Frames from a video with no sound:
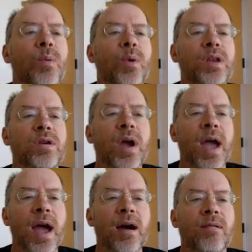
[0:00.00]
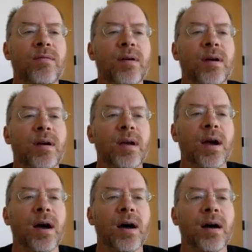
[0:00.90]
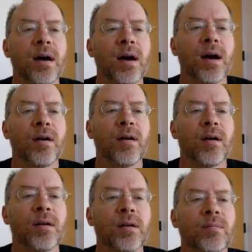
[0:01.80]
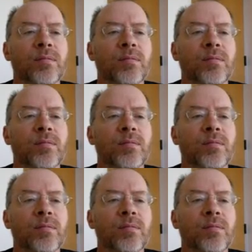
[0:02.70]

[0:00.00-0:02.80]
When you have a